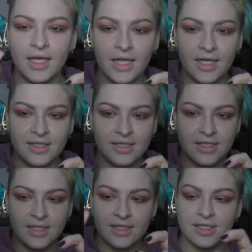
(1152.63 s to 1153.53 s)
It has
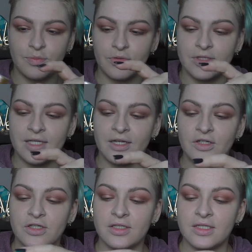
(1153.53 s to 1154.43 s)
this
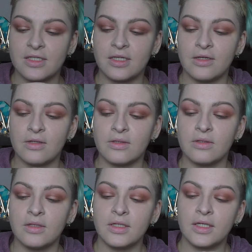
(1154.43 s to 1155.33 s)
protection
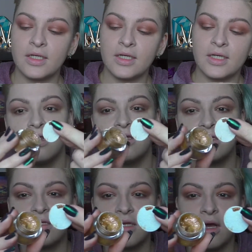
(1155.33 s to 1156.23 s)
seal.
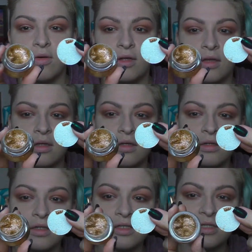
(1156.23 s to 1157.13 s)
This is how it
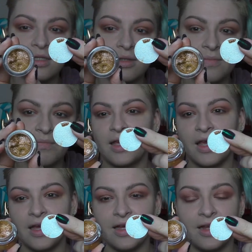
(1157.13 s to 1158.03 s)
looks.
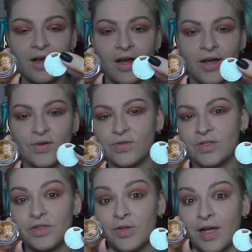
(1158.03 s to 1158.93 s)
Again, I
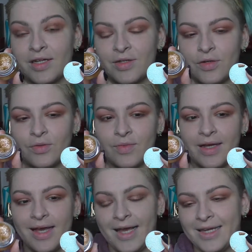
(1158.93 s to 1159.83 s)
only tried it on
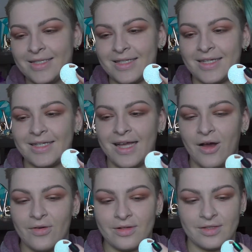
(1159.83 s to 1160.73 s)
my hand, and
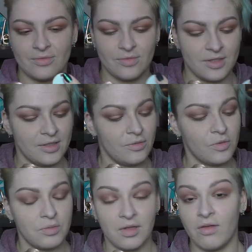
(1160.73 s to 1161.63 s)
now it
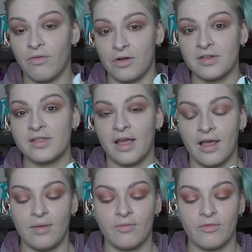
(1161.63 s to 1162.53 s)
will be the first
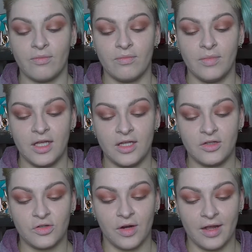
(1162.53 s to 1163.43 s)
time me
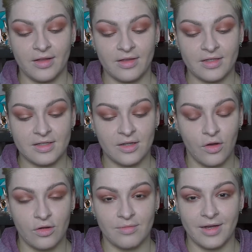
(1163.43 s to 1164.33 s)
trying this
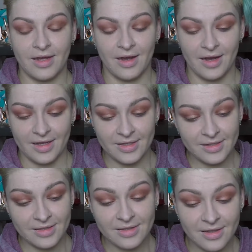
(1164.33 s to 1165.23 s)
on my
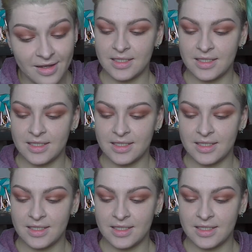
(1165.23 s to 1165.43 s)
eyes.